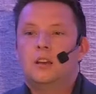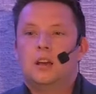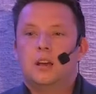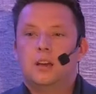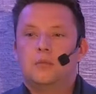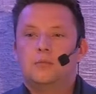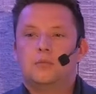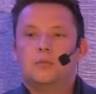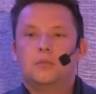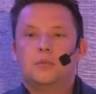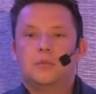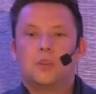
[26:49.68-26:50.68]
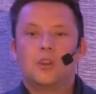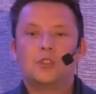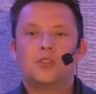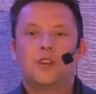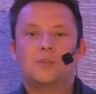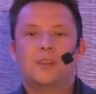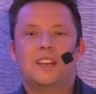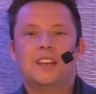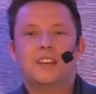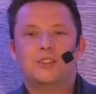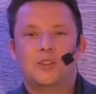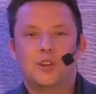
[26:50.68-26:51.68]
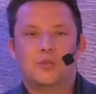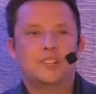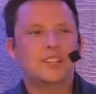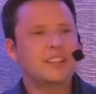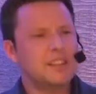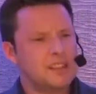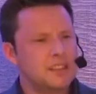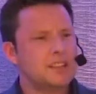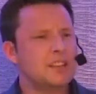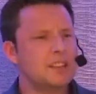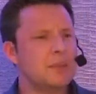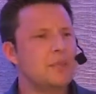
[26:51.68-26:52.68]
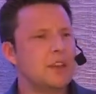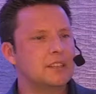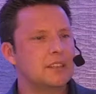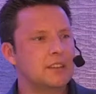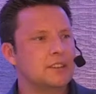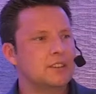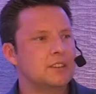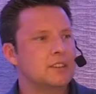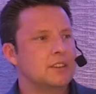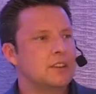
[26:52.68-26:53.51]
lingerie and bikinis all over it. So does that make sense?